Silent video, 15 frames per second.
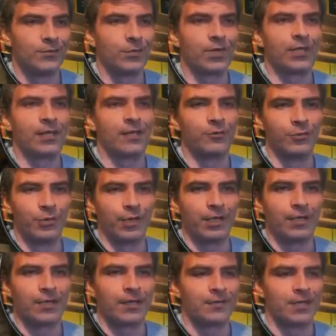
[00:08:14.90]
what they're
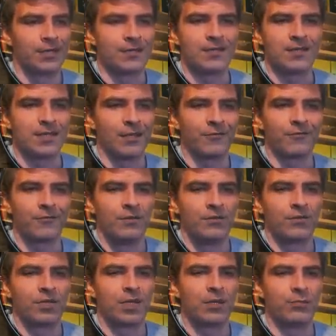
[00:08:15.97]
doing and stuff.
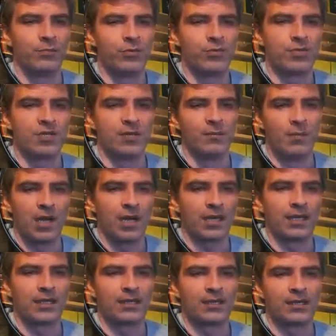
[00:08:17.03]
You can abuse the
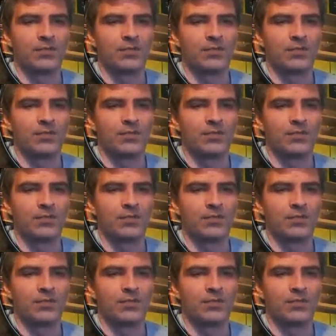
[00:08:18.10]
market.